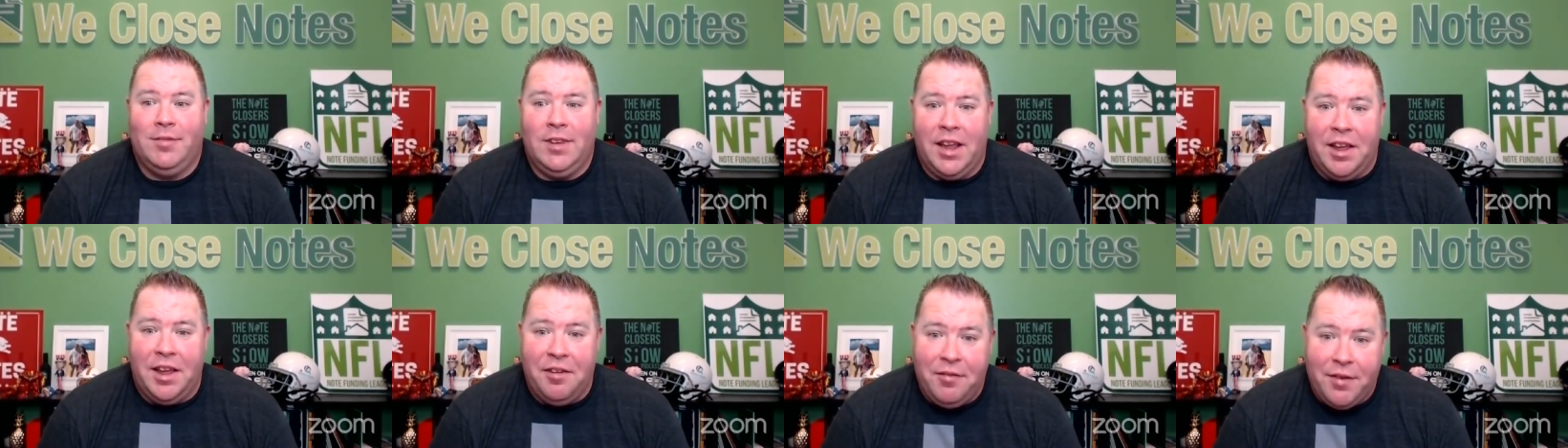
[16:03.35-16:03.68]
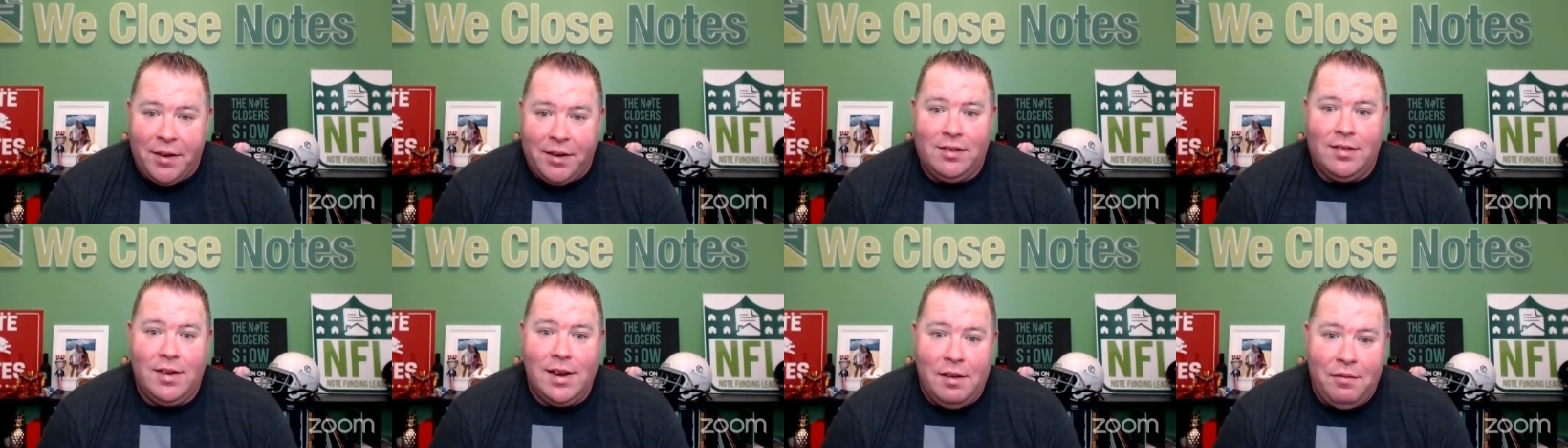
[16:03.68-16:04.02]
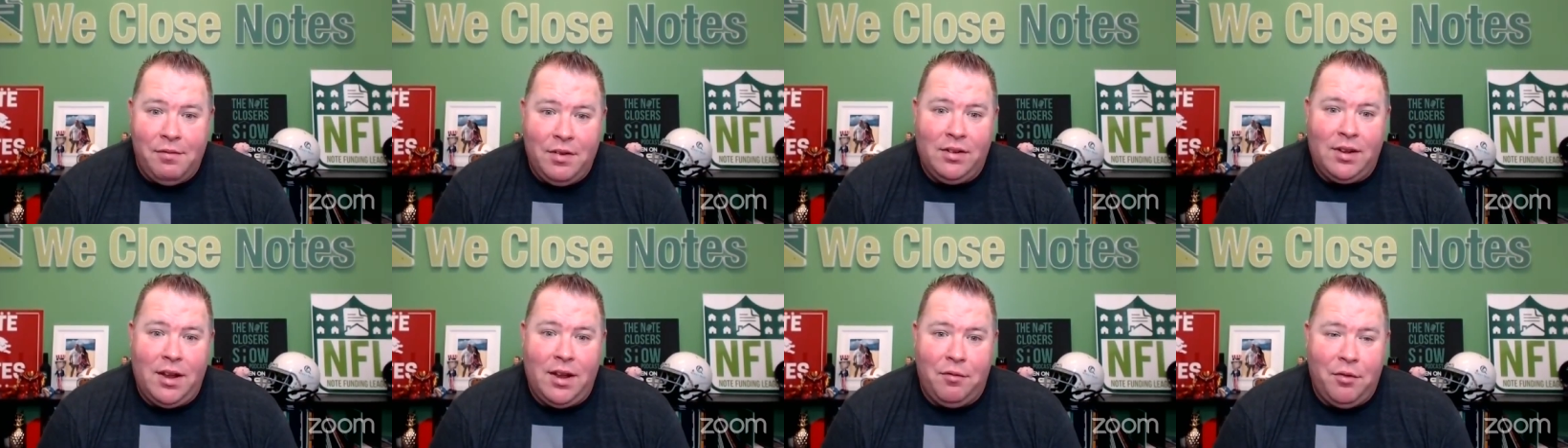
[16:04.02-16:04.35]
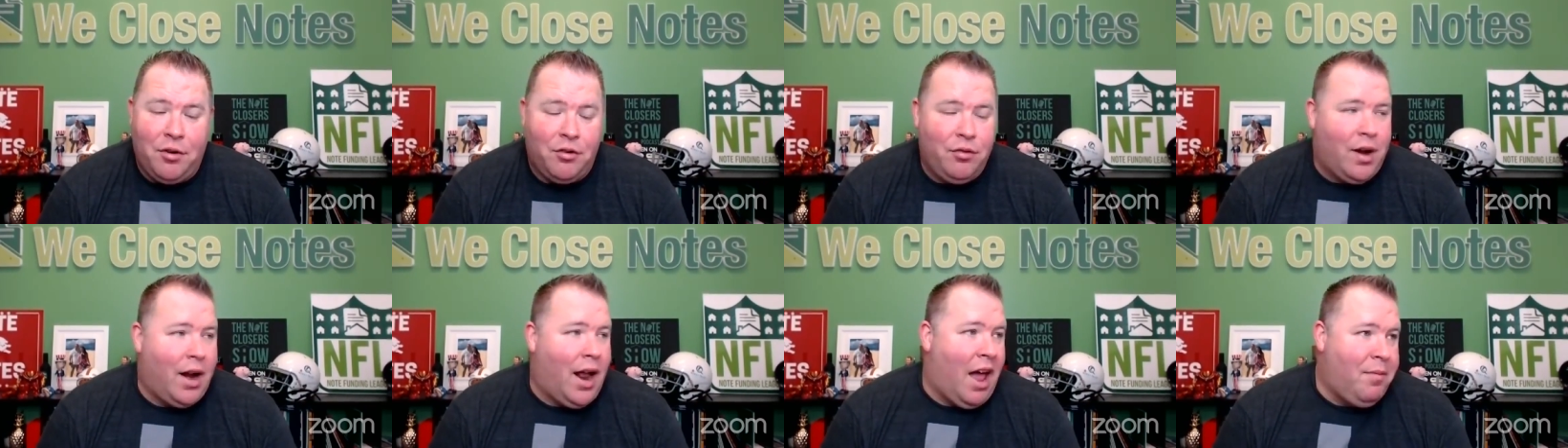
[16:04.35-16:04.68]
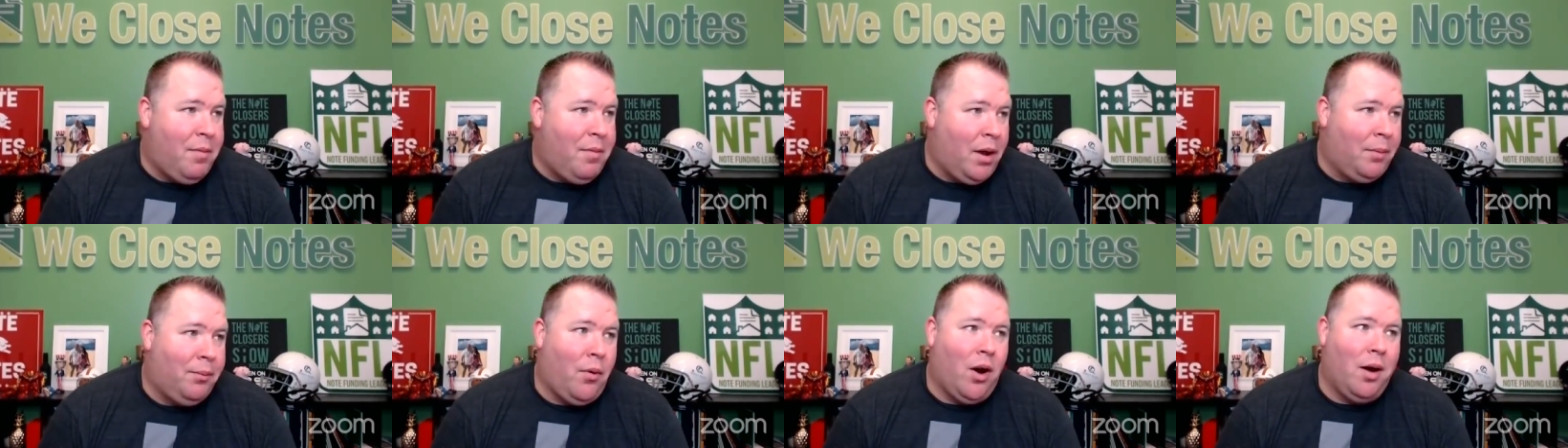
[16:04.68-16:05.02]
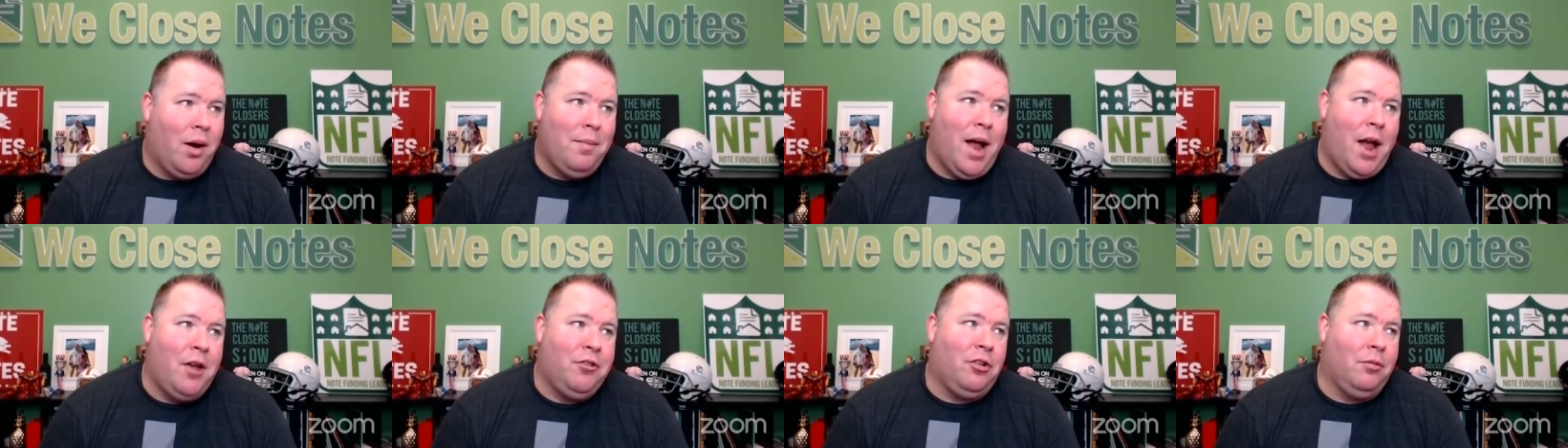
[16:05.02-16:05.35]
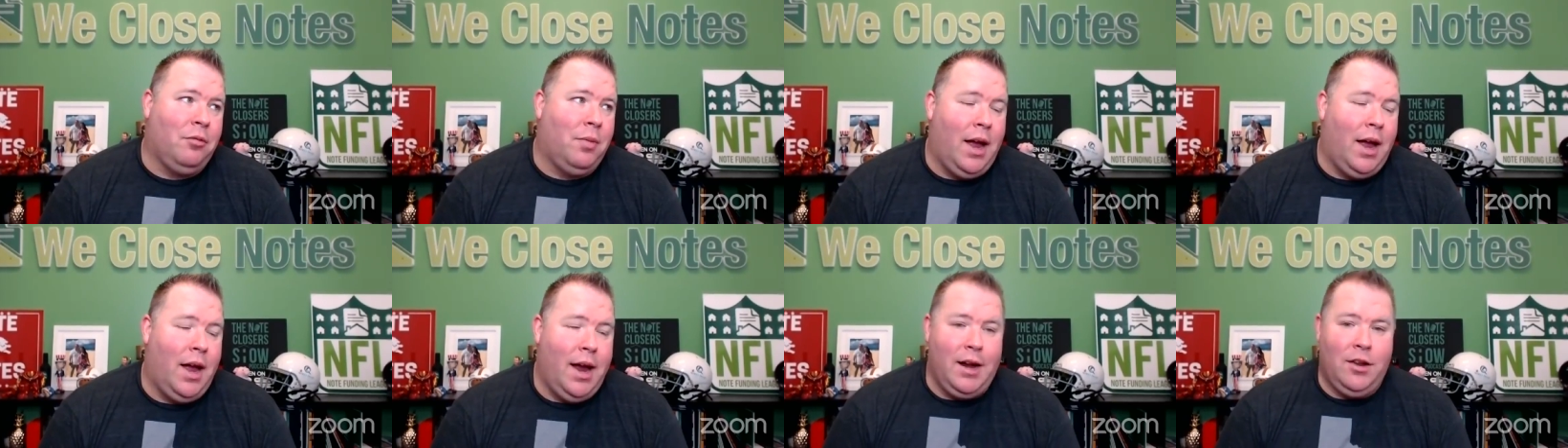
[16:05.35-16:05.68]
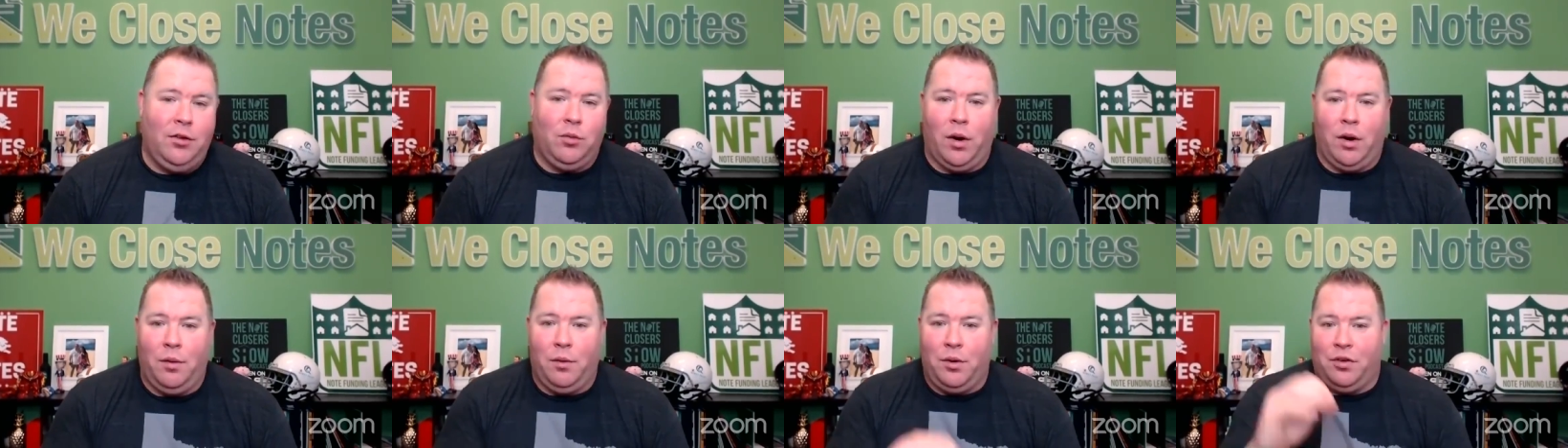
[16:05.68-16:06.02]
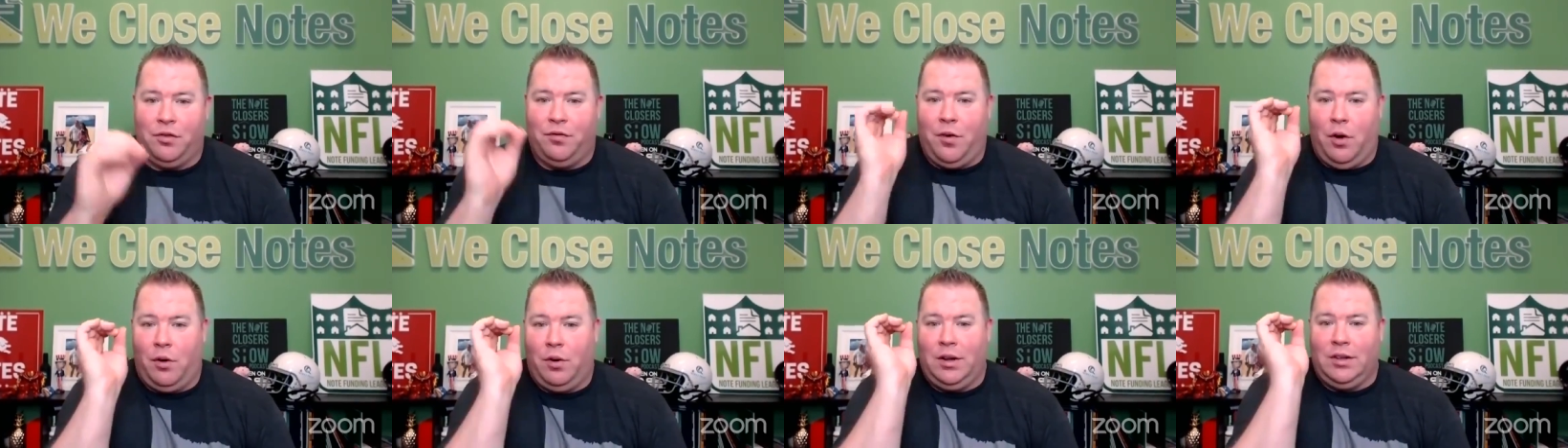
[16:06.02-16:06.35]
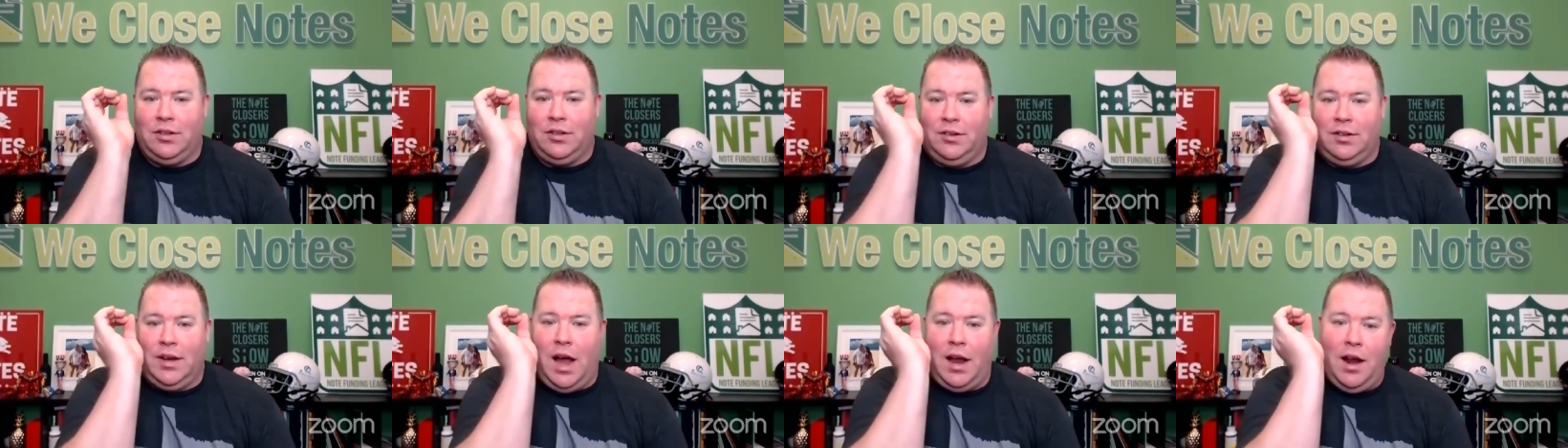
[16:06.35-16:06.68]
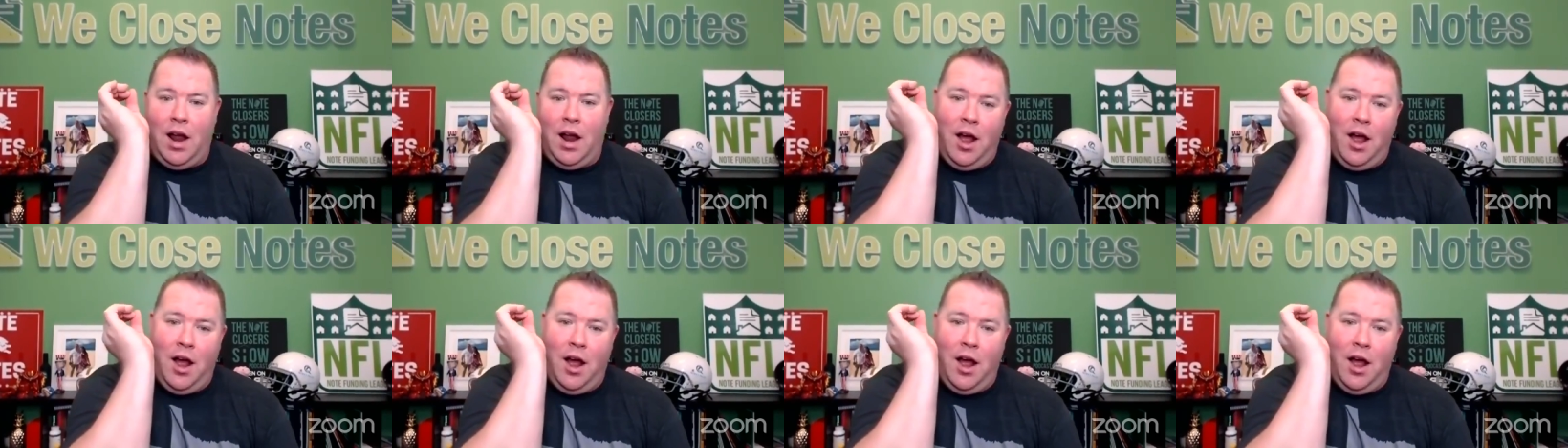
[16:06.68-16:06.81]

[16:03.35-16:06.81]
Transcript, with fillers: if it's if it's leveraged i've been a part of masterminds where it was focused not